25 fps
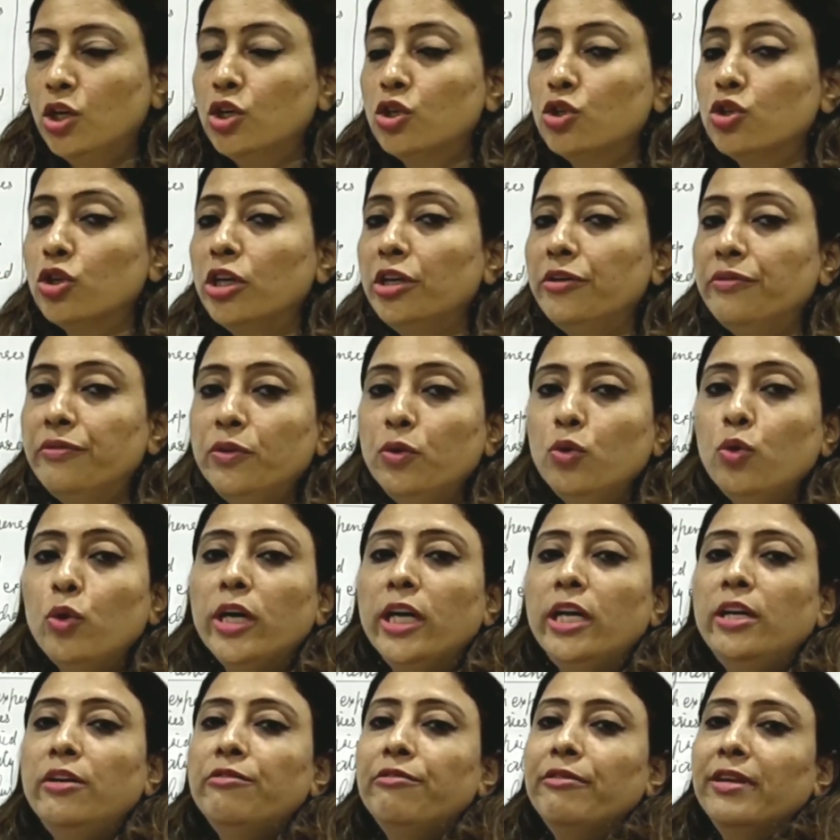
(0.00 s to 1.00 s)
So if you
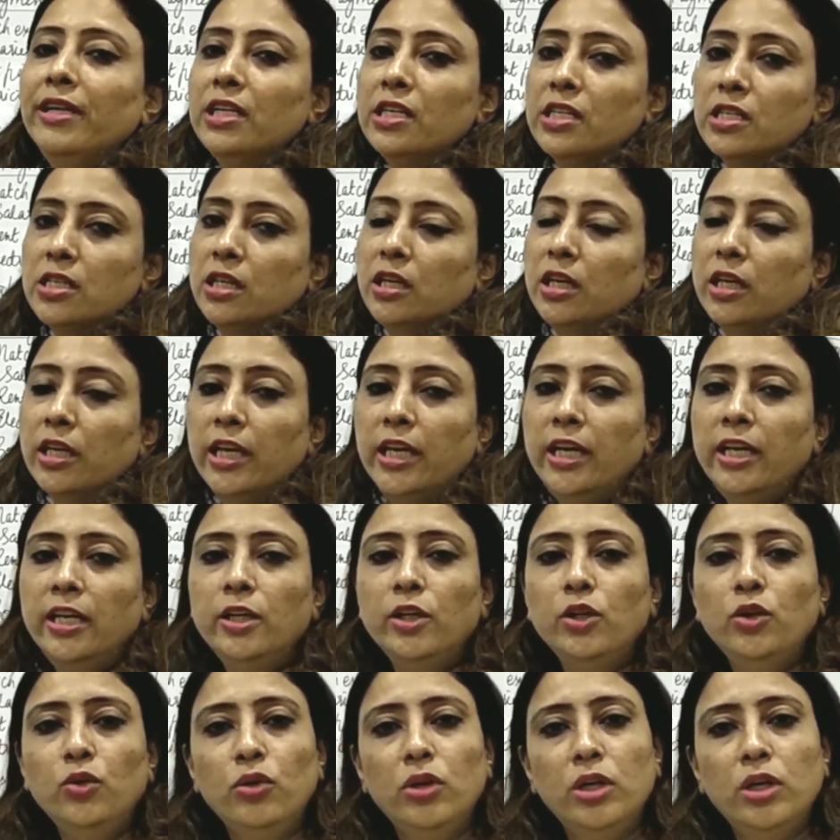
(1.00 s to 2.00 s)
invest, again you